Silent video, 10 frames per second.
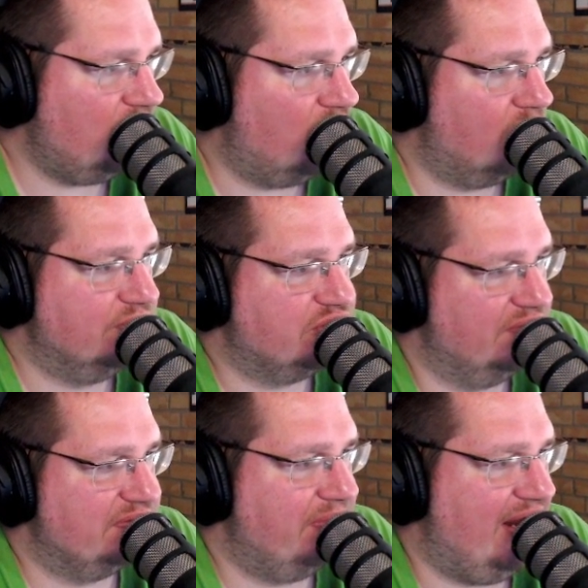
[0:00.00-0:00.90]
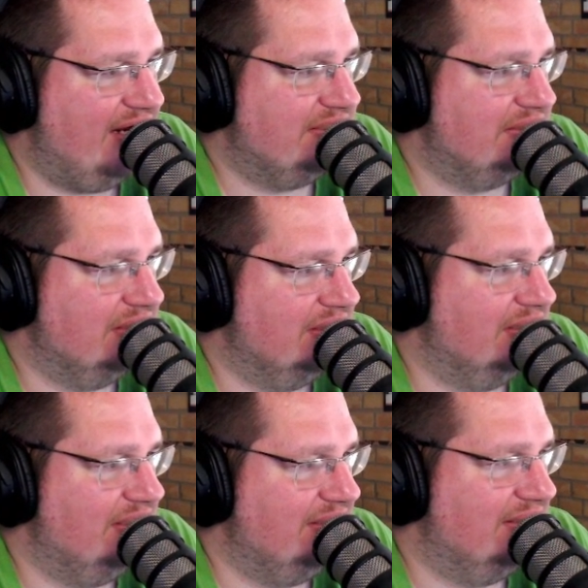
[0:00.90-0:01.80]
Open Service Mesh, uh,
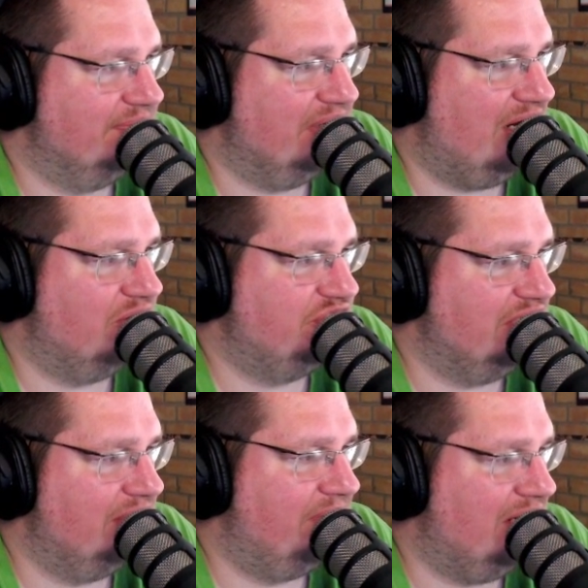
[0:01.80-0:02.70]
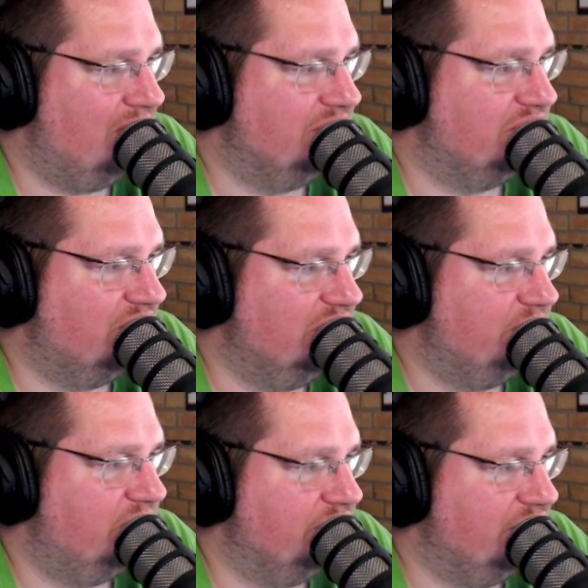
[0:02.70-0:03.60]
PowerShell, Toys,
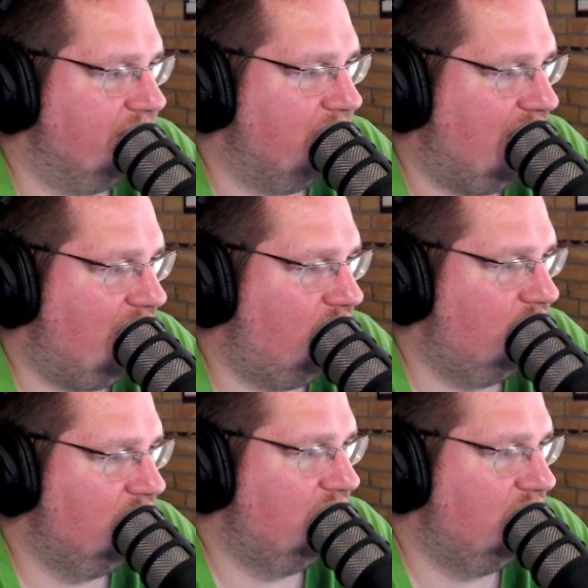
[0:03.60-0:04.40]
Project Mao,